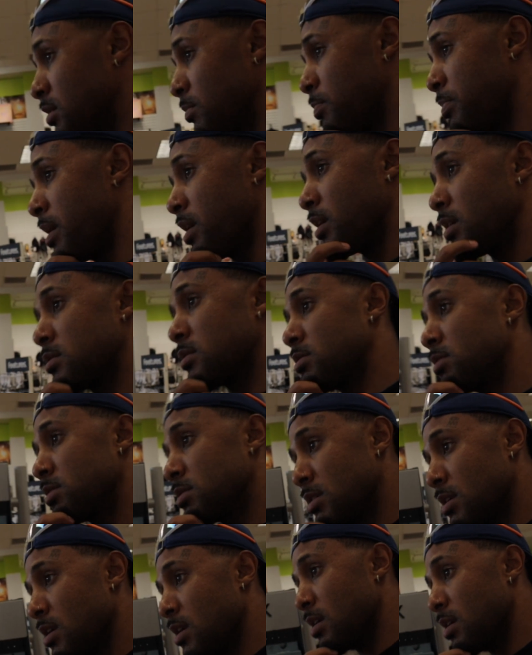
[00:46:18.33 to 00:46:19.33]
the Pegasus
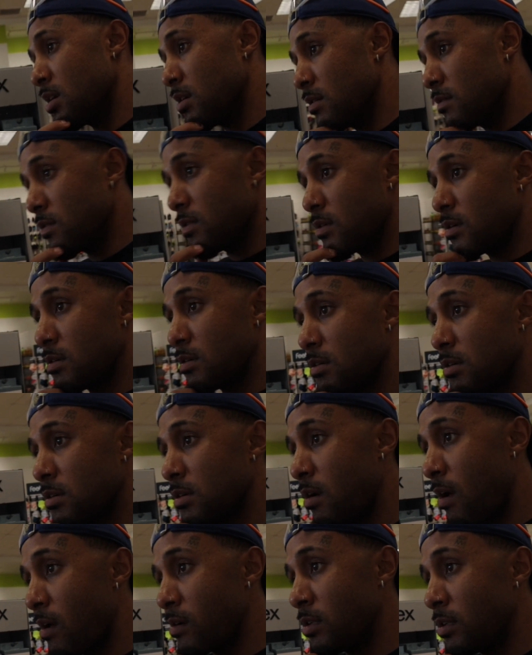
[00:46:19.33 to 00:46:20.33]
that I have.
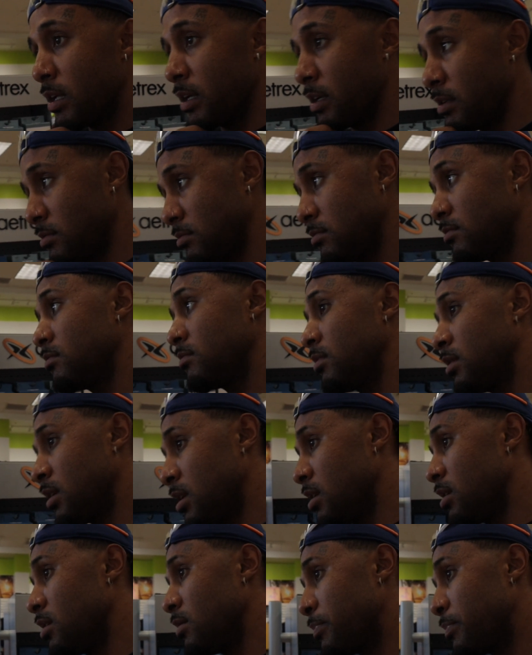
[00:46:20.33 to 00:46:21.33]
Like,
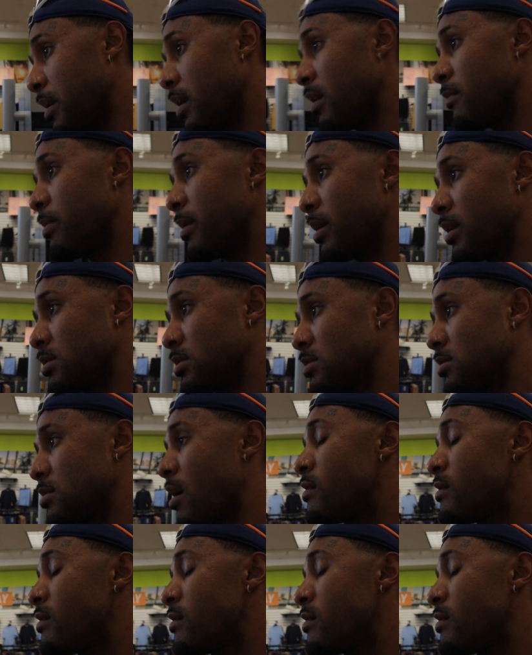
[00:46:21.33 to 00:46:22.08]
getting a pair of Pegasus.